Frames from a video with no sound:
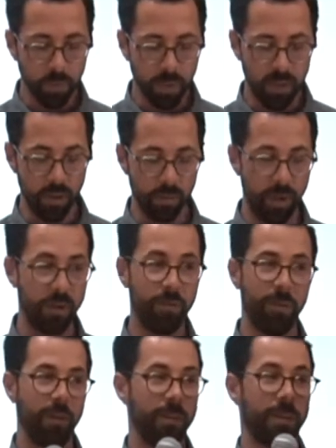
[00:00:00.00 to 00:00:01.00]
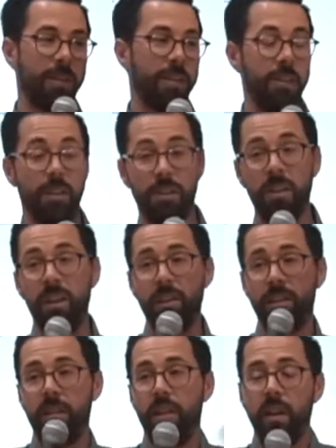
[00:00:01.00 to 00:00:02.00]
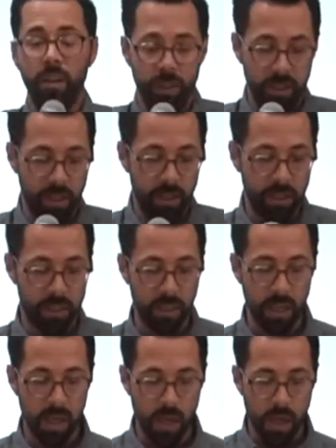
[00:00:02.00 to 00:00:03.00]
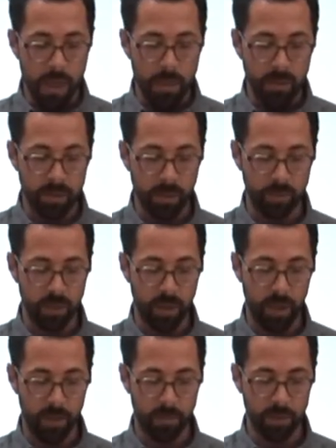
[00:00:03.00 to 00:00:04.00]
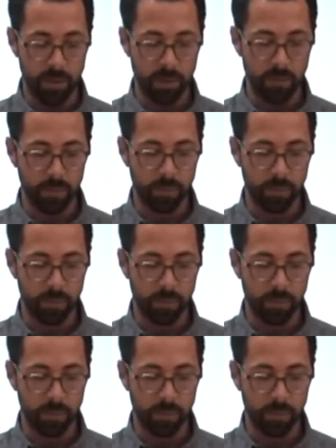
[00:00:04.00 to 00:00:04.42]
And the rain falls on the just and the unjust sometimes.